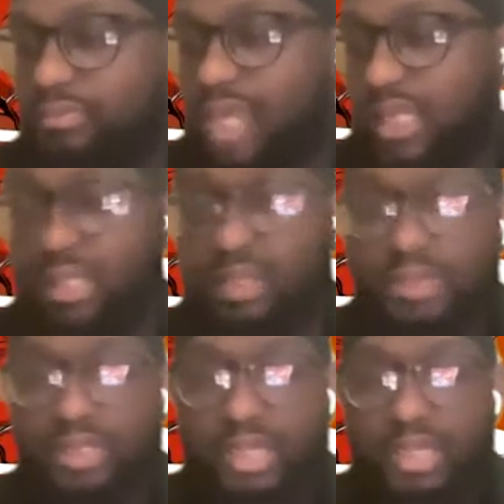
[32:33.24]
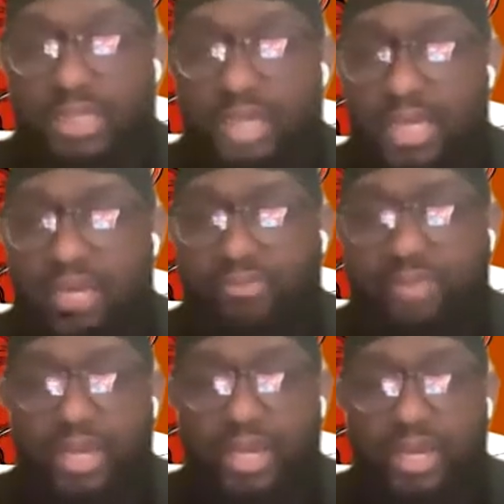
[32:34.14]
love what the Lions did. I gave them
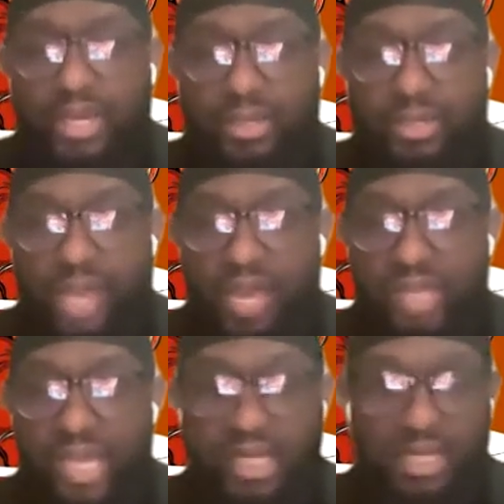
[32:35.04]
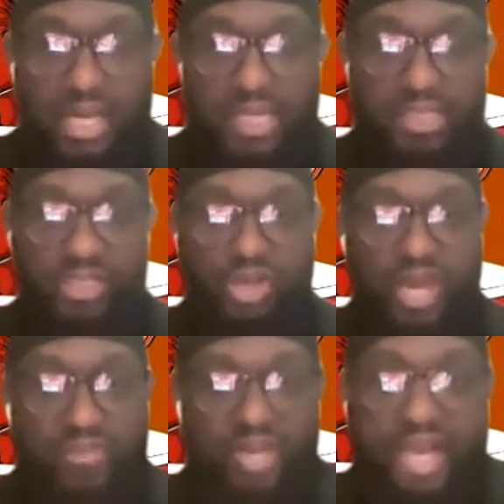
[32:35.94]
an A. I haven't gave the Lions
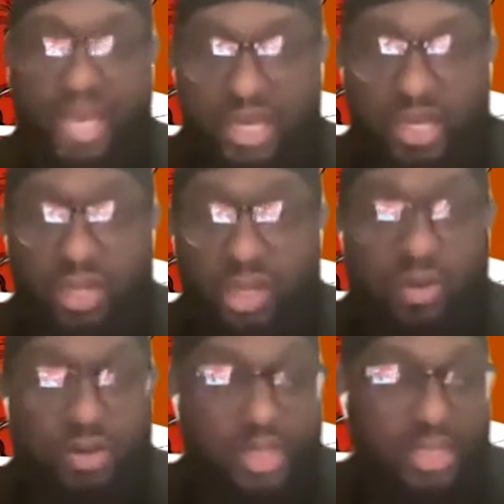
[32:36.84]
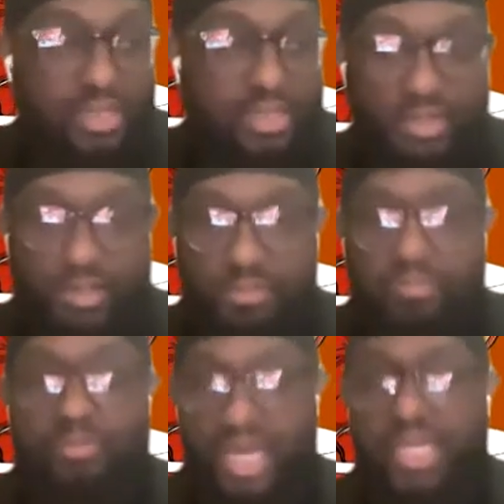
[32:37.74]
draft an A in a long ass time.
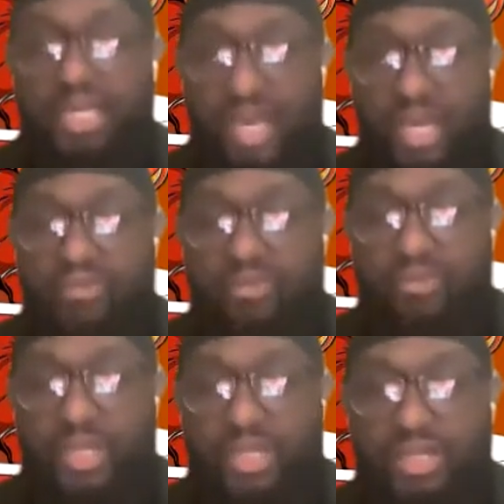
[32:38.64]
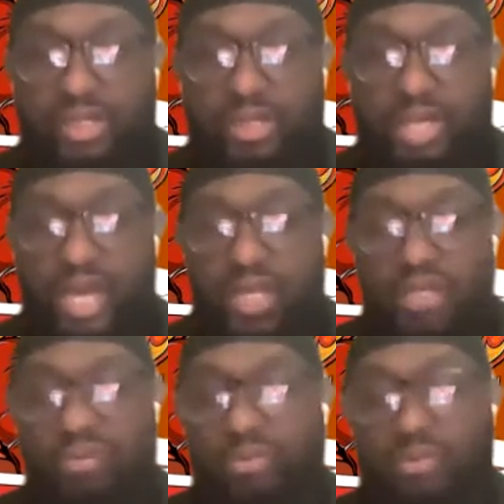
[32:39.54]
They get an A from me this year.
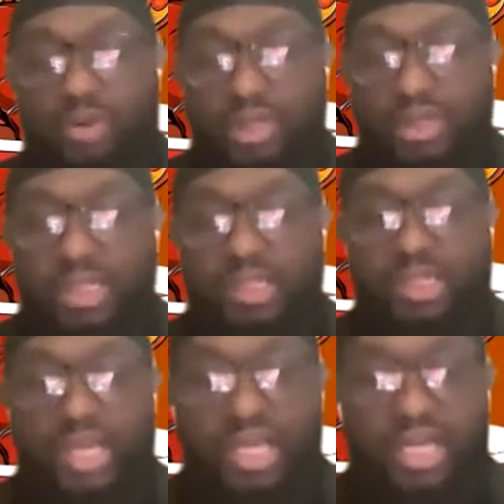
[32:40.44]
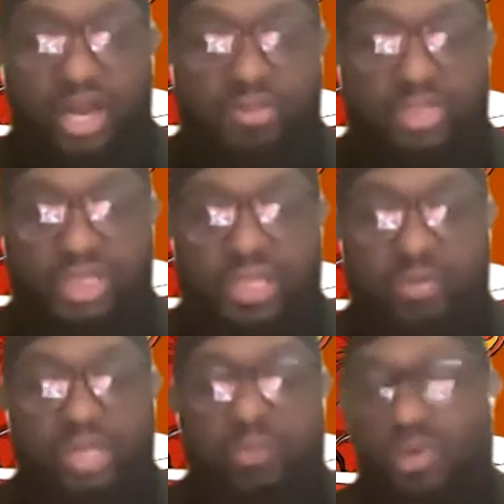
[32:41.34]
Number one, the head coach said
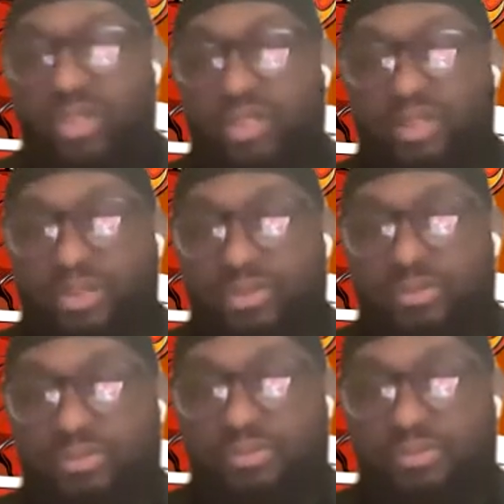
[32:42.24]
what he wanted to do,